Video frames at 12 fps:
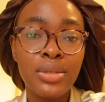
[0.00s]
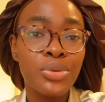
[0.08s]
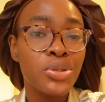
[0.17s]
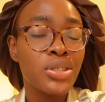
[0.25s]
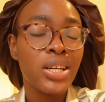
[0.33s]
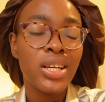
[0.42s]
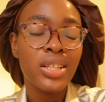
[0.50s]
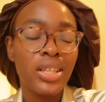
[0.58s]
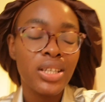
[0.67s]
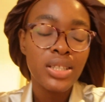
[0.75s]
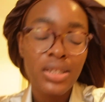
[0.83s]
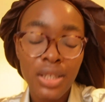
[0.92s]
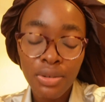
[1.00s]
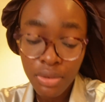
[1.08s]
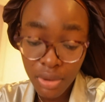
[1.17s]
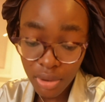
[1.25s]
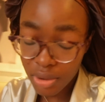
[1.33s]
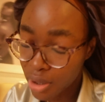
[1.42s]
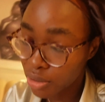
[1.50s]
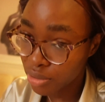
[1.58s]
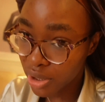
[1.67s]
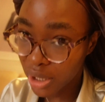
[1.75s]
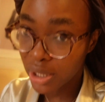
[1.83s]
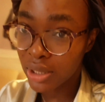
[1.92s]
I'm so tired, guys. I'll
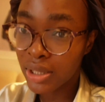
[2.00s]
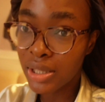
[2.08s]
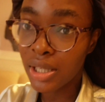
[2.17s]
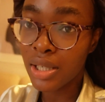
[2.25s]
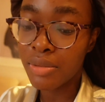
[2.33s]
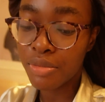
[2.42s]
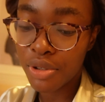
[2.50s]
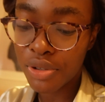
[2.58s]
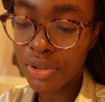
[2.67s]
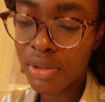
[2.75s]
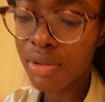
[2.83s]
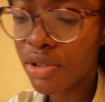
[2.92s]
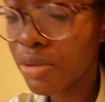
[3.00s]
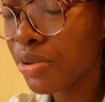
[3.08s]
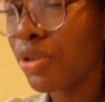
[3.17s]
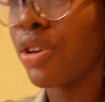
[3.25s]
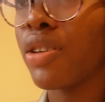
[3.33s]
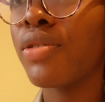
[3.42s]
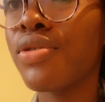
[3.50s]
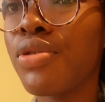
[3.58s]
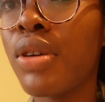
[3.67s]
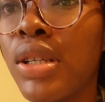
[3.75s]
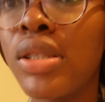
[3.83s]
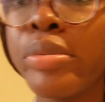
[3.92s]
check in later. Let me just stop talking. It's too
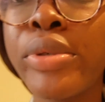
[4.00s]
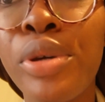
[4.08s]
early to be